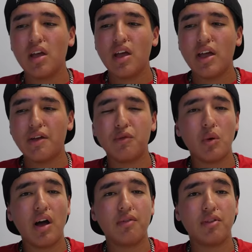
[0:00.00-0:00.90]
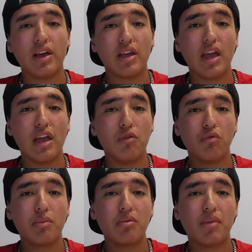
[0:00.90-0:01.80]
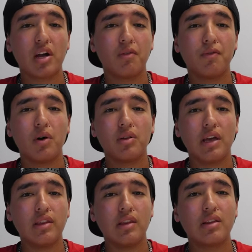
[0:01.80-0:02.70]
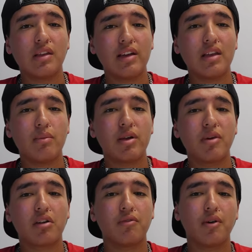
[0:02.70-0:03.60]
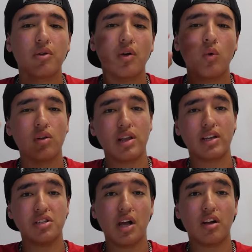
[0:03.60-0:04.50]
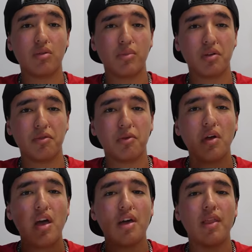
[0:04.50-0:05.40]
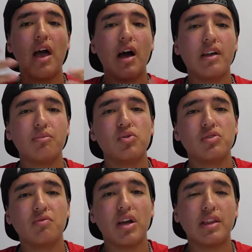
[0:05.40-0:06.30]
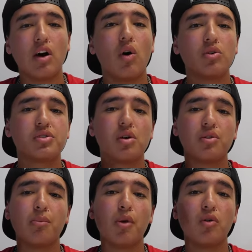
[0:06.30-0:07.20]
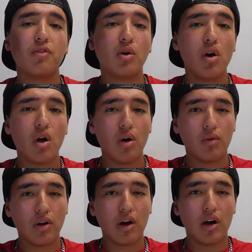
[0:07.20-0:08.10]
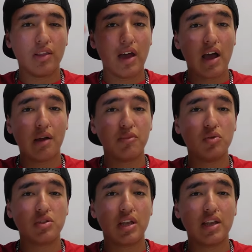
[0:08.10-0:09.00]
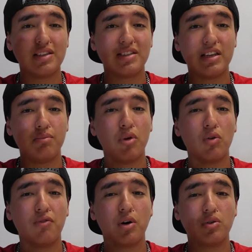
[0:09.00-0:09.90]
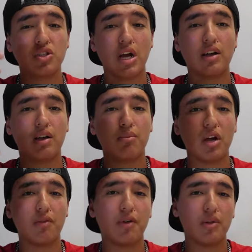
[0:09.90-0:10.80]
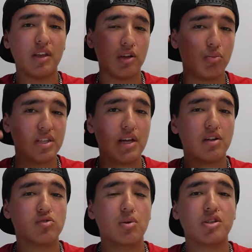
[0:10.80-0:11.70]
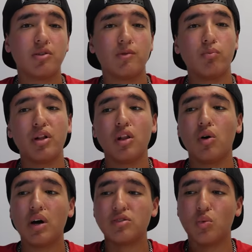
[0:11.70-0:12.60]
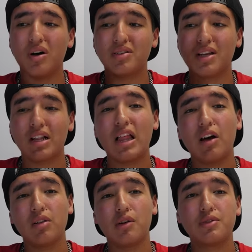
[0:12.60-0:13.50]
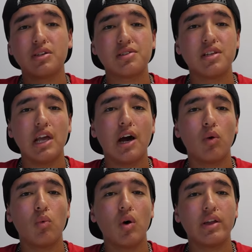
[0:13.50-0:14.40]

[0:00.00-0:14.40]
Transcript: if you have like a ribbon microphone, a dynamic microphone, or like a shotgun microphone that I am using right now. Also, the Movo Uh, that I'm using is the Movo shotgun microphone, and it'll be down in the description below, as well as the Cloudlifter C L one